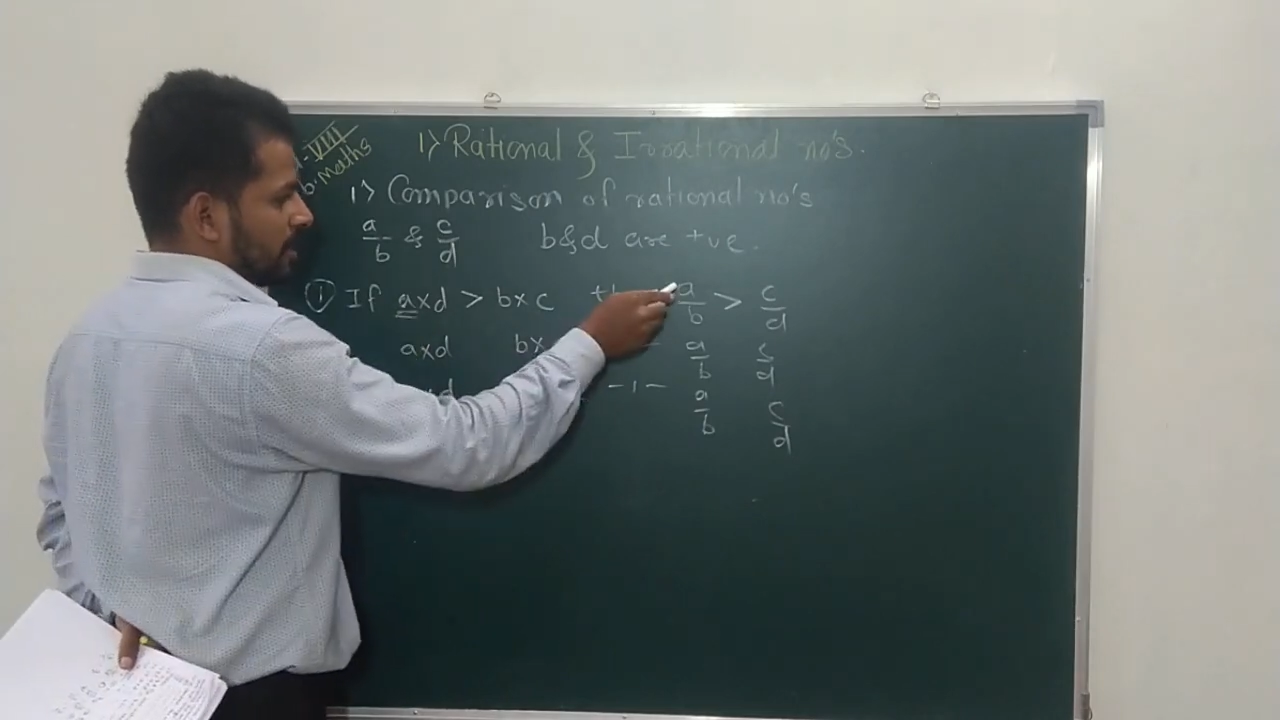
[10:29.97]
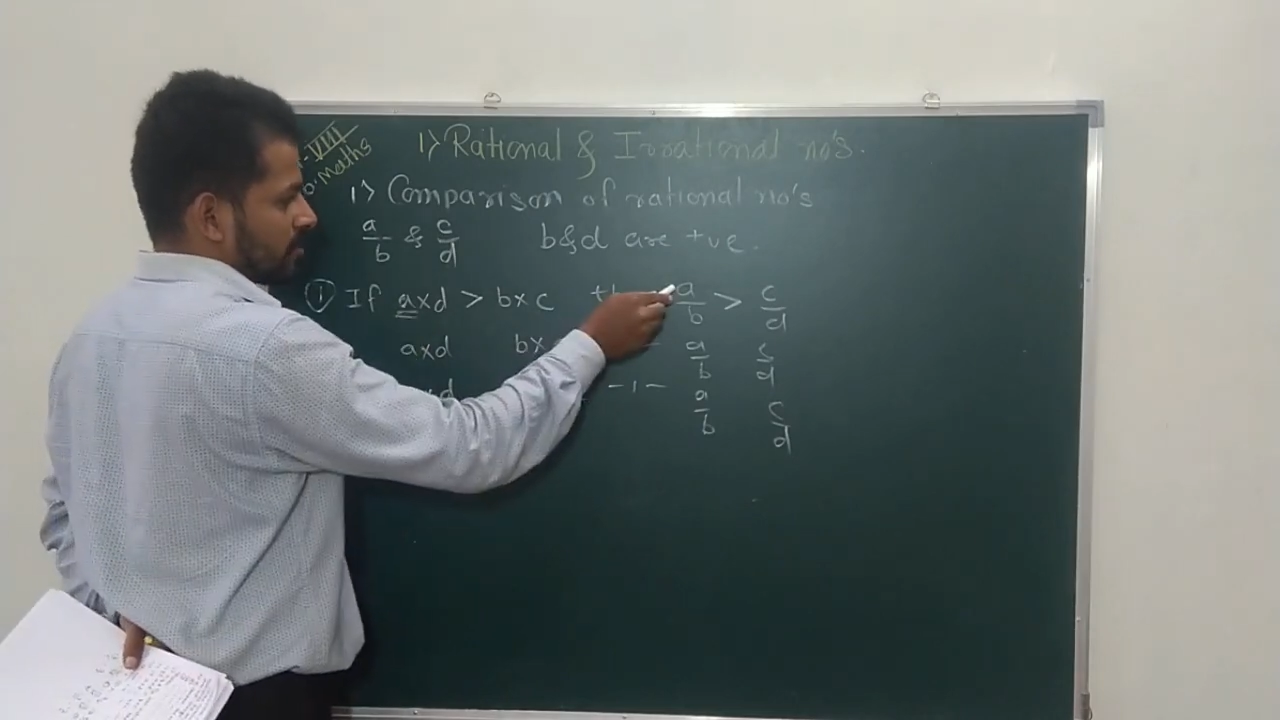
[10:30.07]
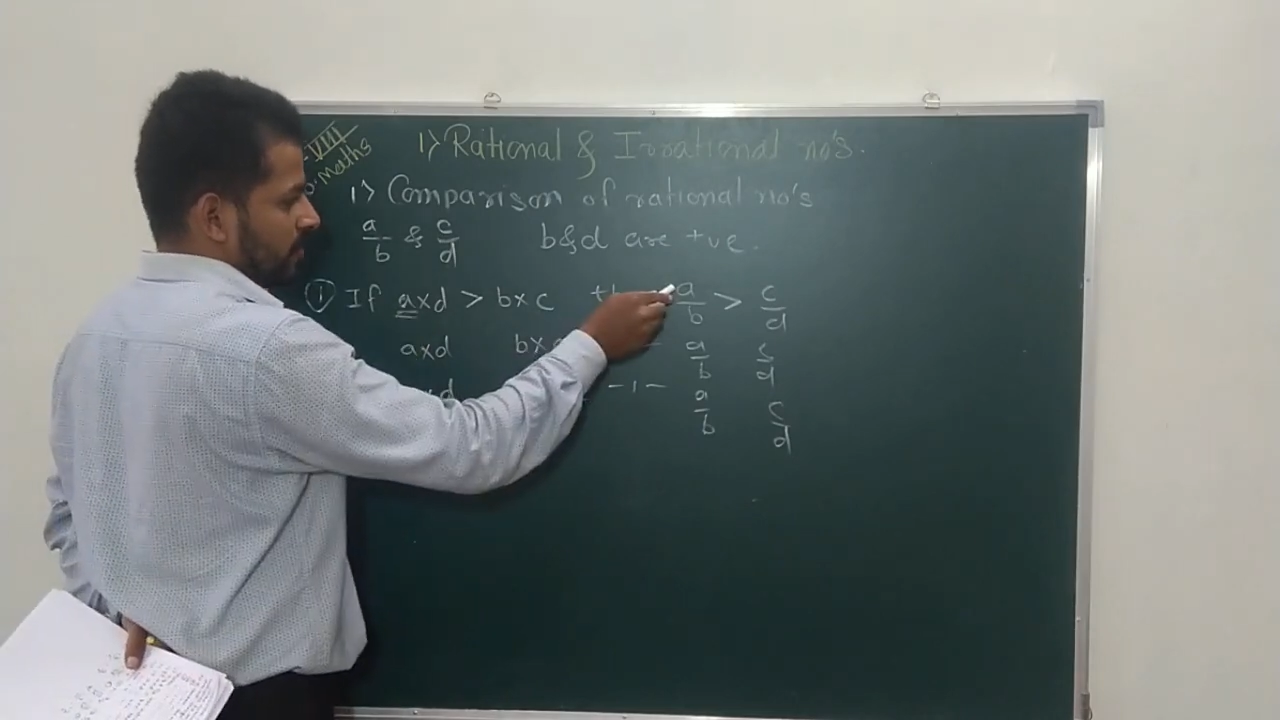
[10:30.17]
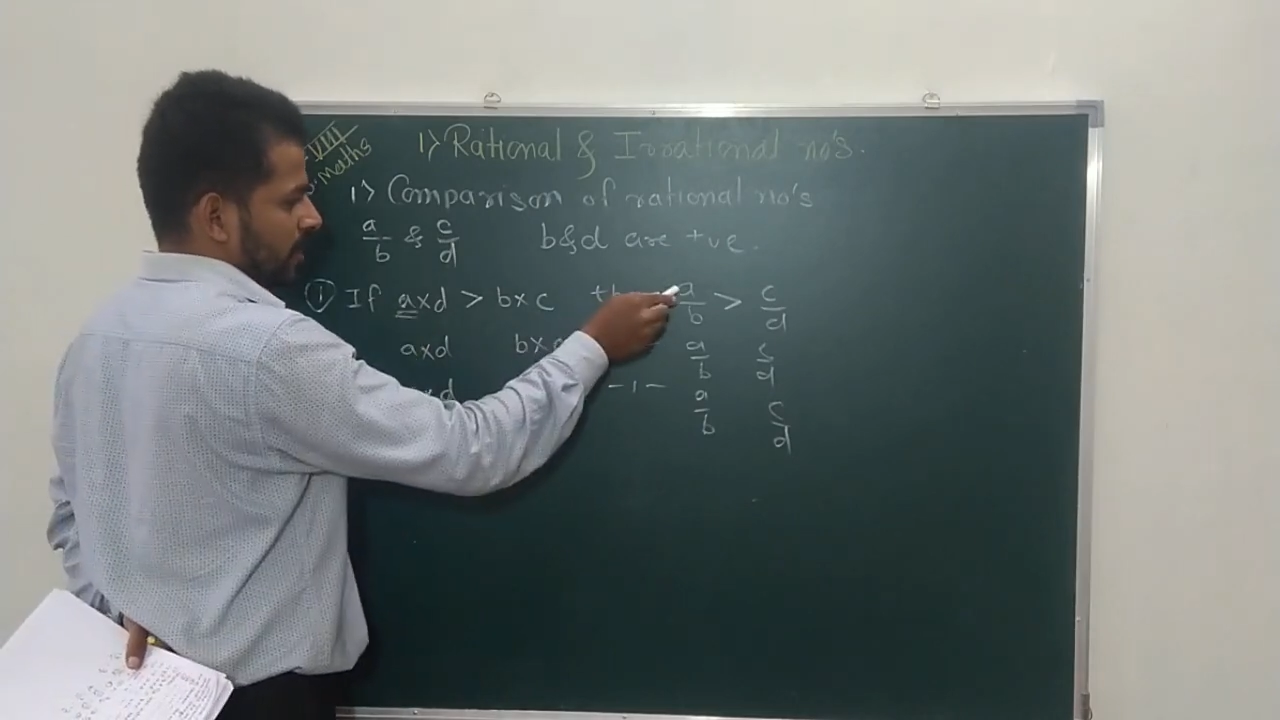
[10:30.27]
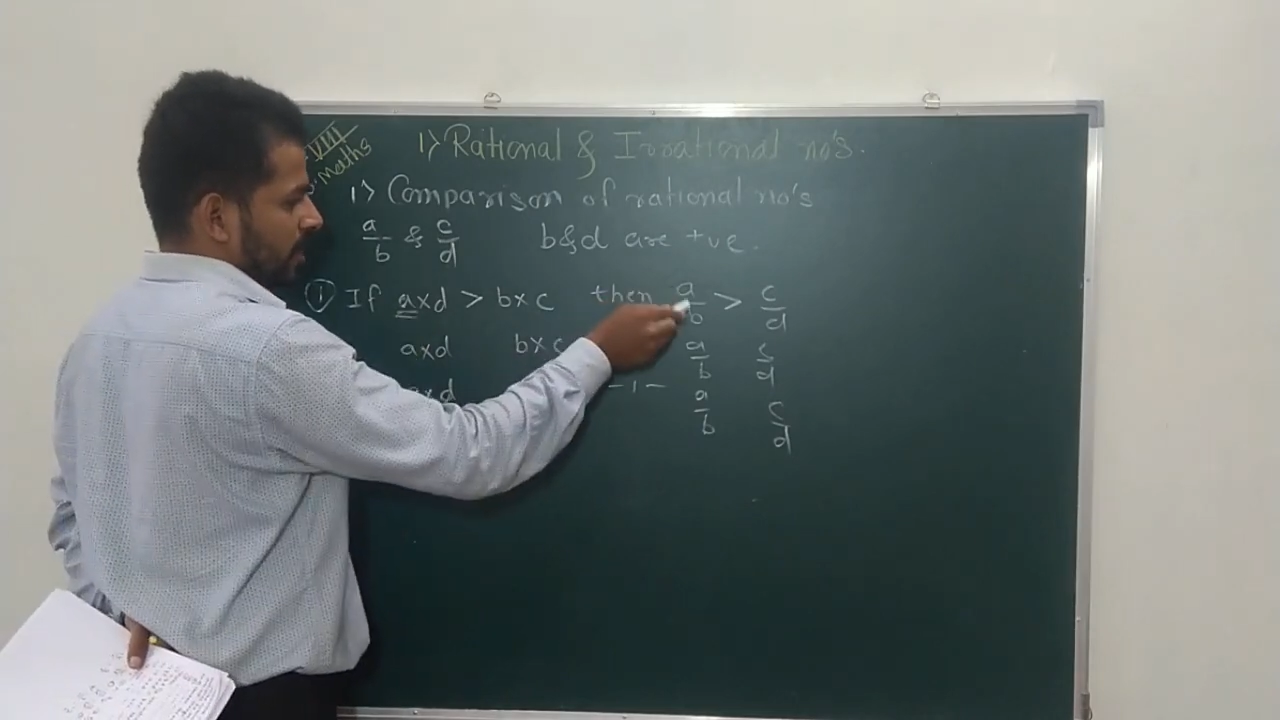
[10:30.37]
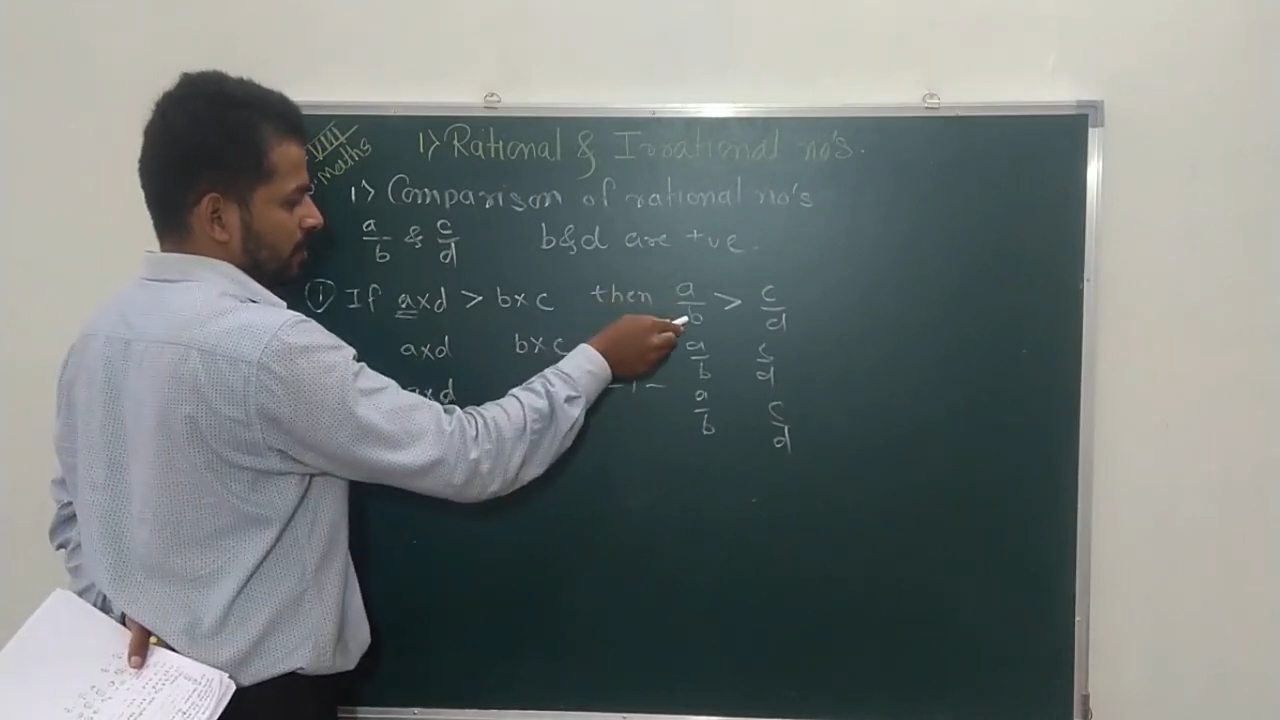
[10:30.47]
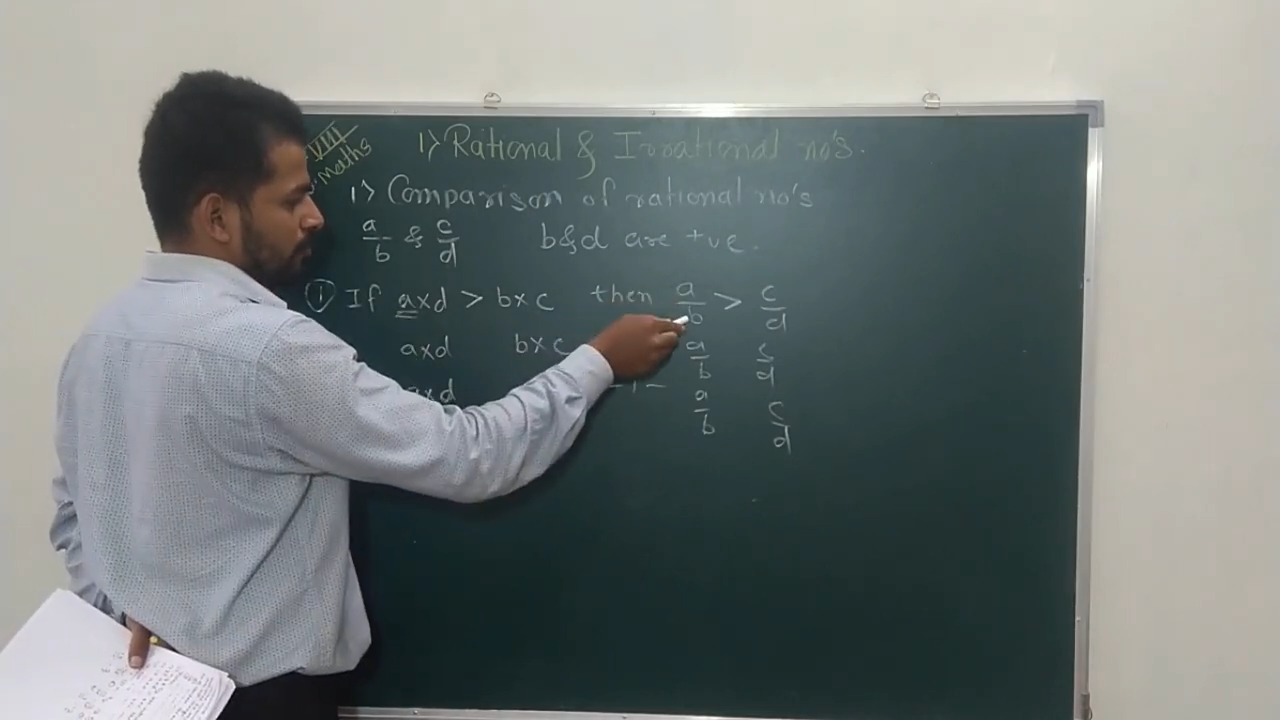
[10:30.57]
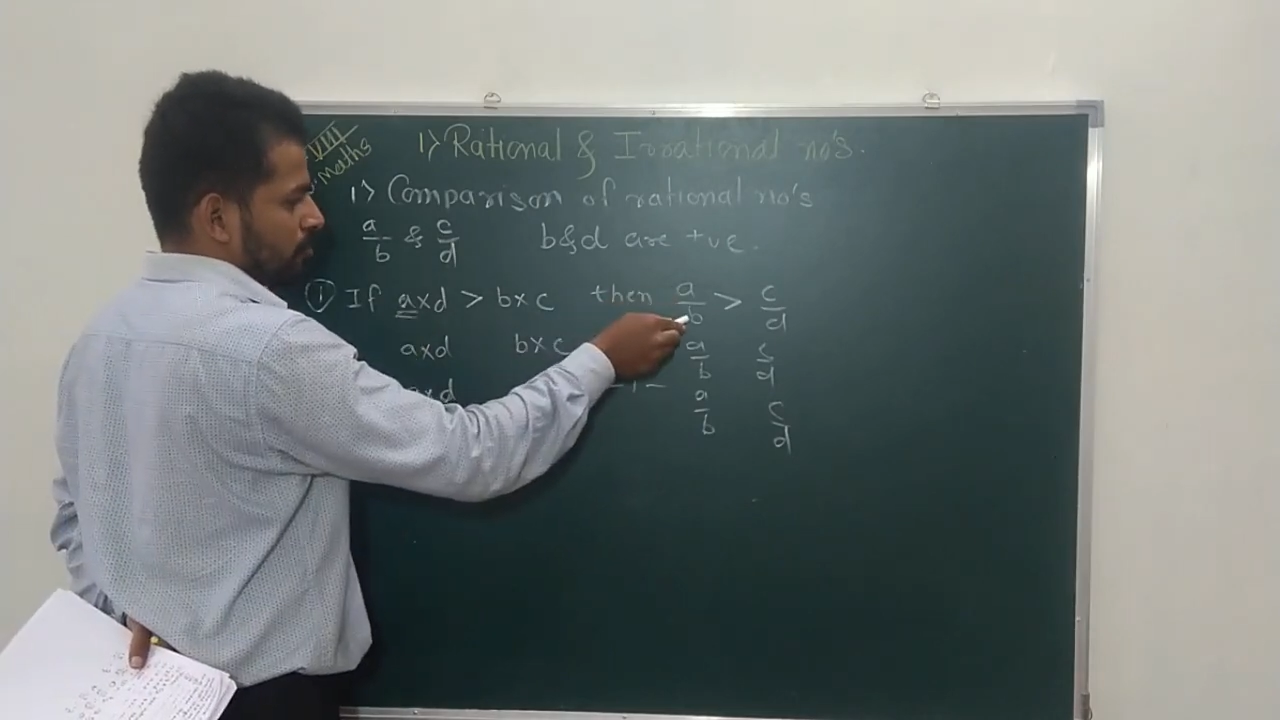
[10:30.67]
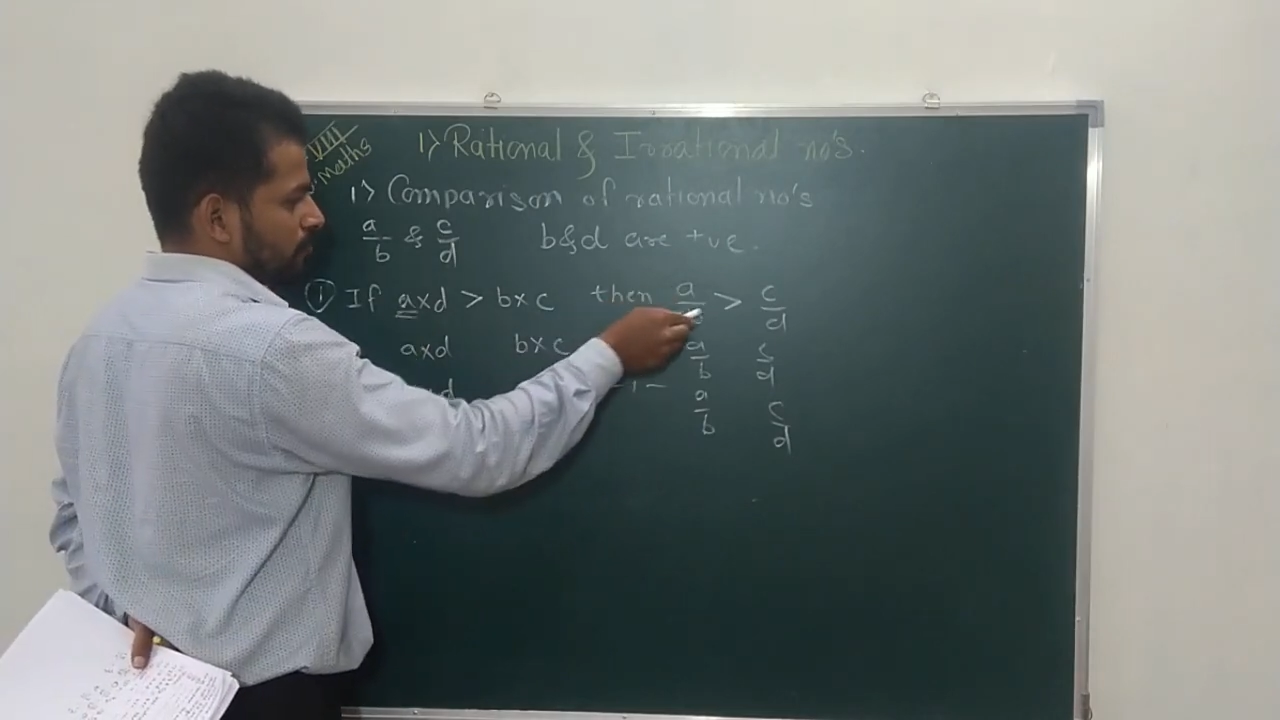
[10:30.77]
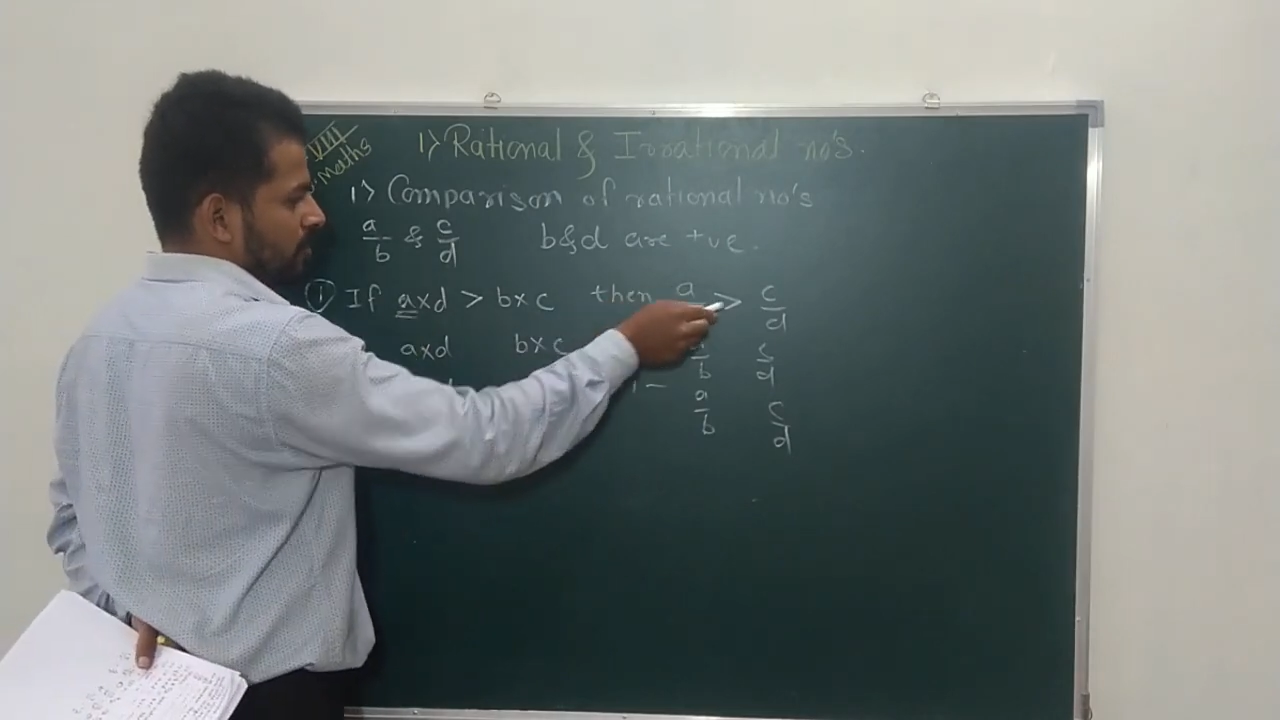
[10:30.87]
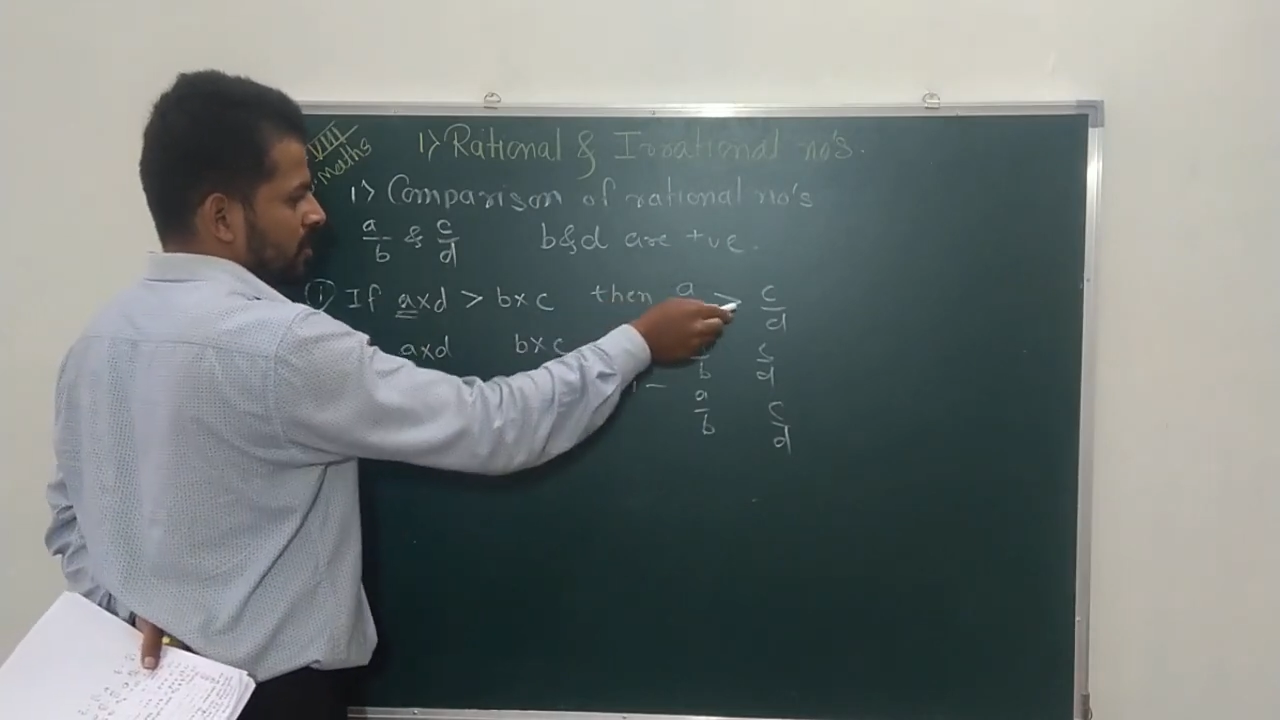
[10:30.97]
That's why A upon